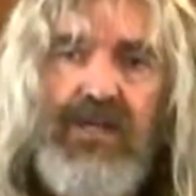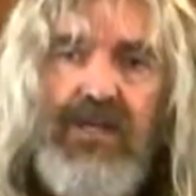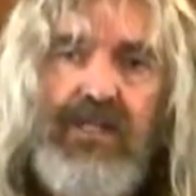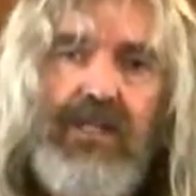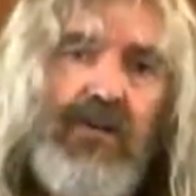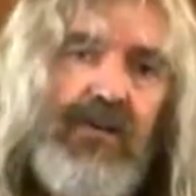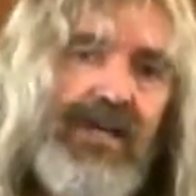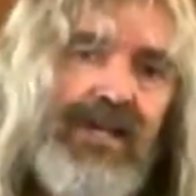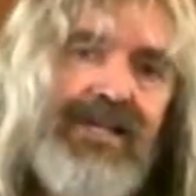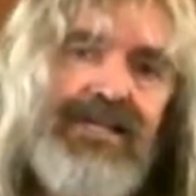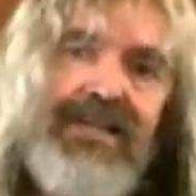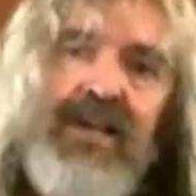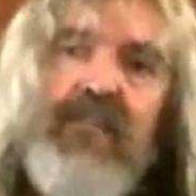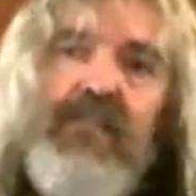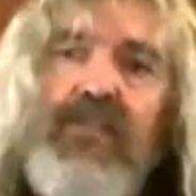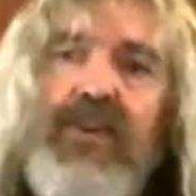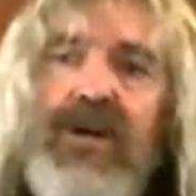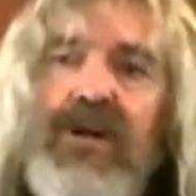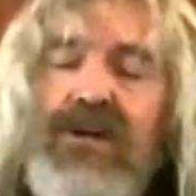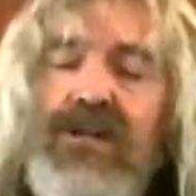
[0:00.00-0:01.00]
They're
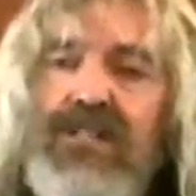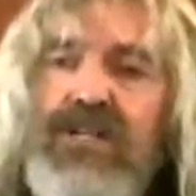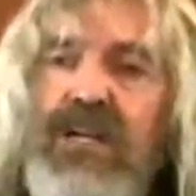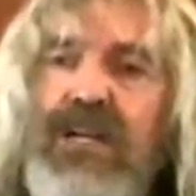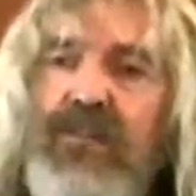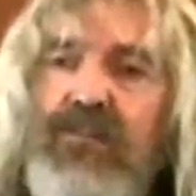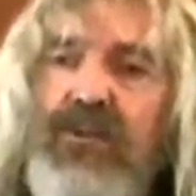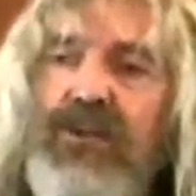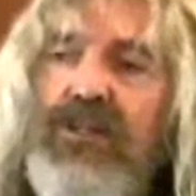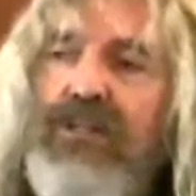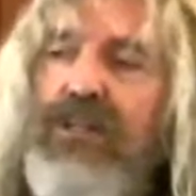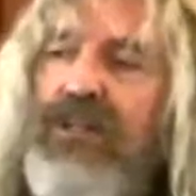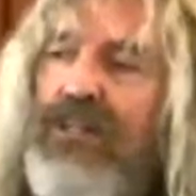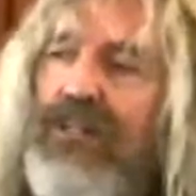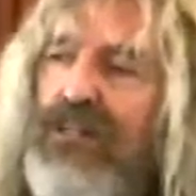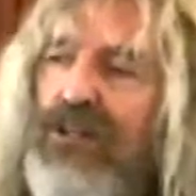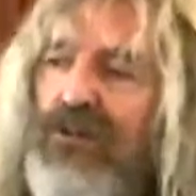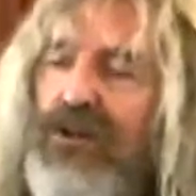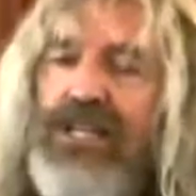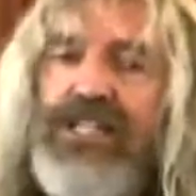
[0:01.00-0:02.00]
exemplars, but
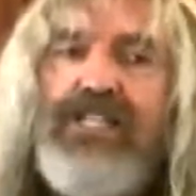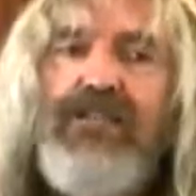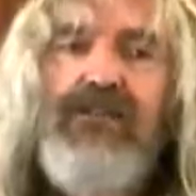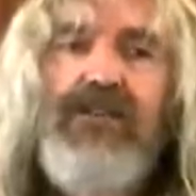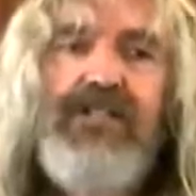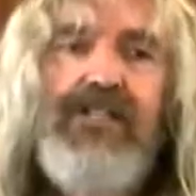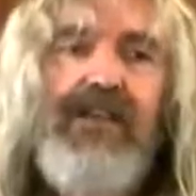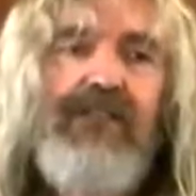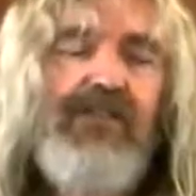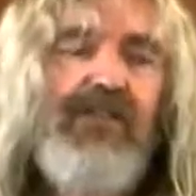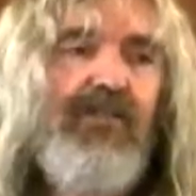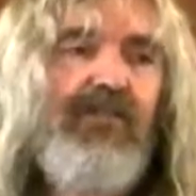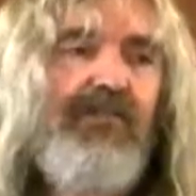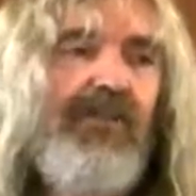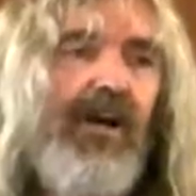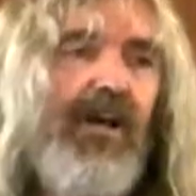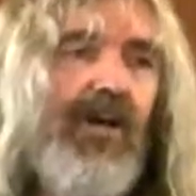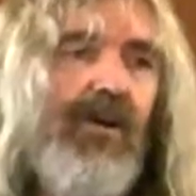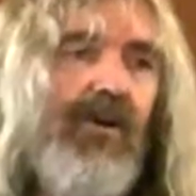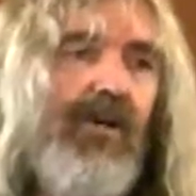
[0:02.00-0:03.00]
the rest of us have to
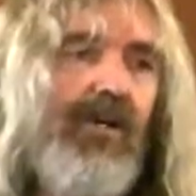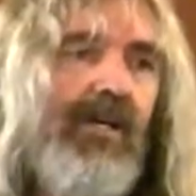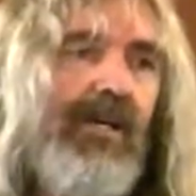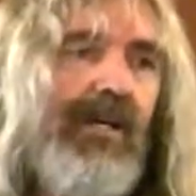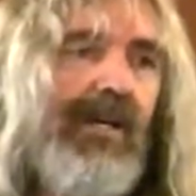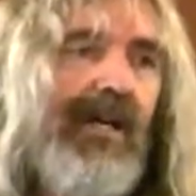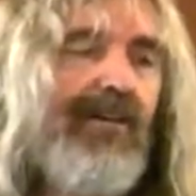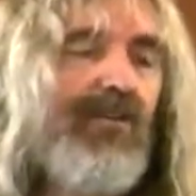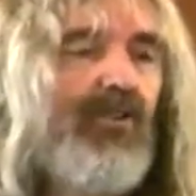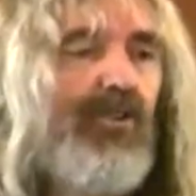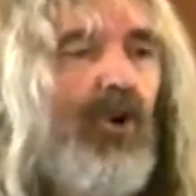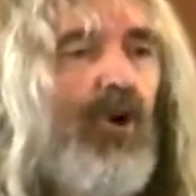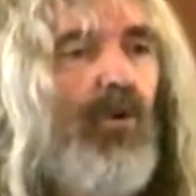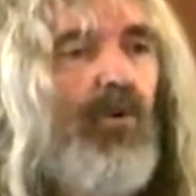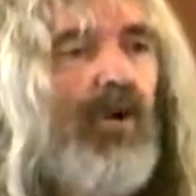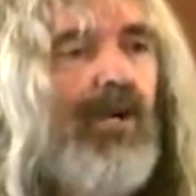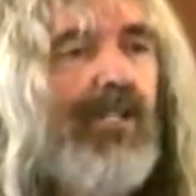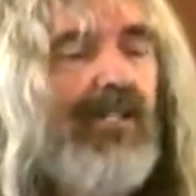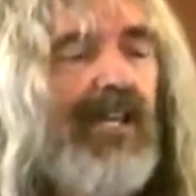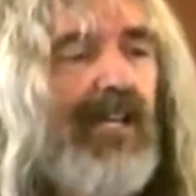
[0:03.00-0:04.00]
follow and go
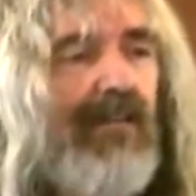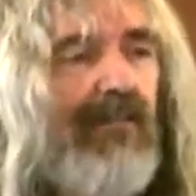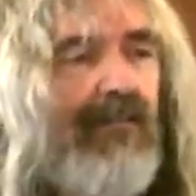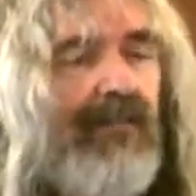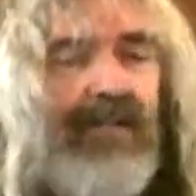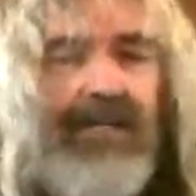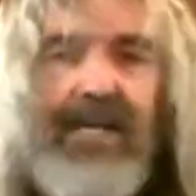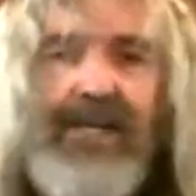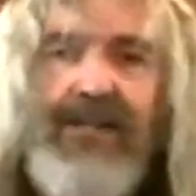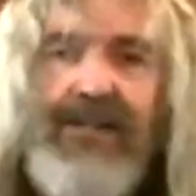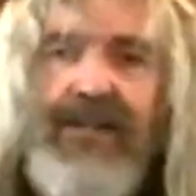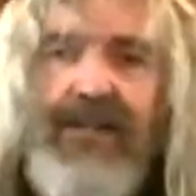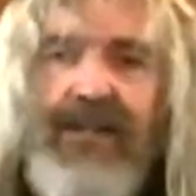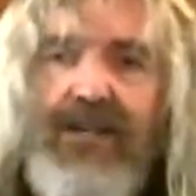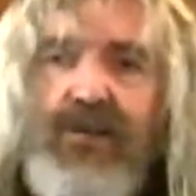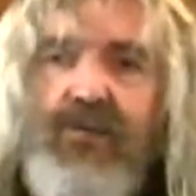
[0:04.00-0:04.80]
where they've led.